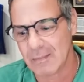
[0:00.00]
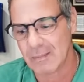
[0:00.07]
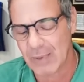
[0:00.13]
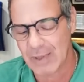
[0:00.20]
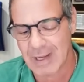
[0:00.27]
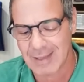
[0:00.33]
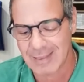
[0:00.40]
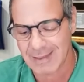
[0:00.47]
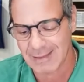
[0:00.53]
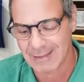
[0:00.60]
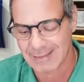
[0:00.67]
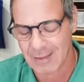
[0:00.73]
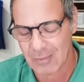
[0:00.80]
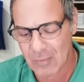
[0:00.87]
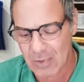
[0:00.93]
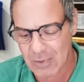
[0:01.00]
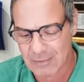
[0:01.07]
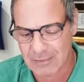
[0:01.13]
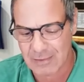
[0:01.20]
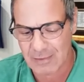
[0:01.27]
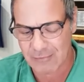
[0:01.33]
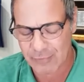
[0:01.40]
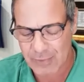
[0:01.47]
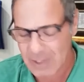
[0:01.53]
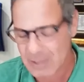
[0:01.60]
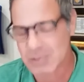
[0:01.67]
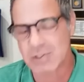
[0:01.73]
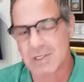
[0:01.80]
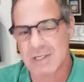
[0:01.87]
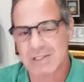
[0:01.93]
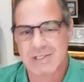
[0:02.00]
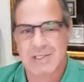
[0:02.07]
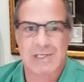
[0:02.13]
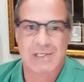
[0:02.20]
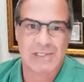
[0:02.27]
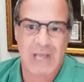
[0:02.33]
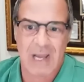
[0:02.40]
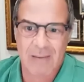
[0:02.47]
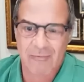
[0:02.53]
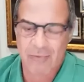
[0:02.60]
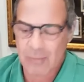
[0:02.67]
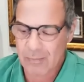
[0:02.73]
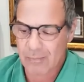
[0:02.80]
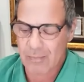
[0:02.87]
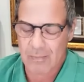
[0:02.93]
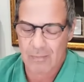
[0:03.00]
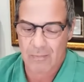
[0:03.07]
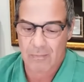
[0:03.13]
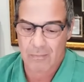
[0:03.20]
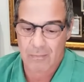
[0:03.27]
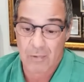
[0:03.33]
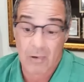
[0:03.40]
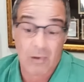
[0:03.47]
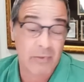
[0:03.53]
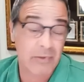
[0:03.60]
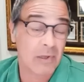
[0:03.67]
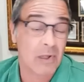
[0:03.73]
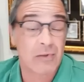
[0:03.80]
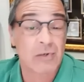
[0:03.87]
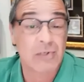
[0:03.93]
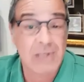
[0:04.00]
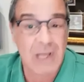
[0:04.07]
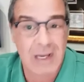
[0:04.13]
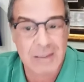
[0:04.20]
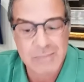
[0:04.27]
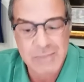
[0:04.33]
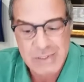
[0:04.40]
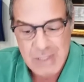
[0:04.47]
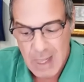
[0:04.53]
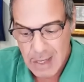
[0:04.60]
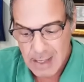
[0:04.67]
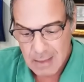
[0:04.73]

but I think that what differentiates this time from all the other times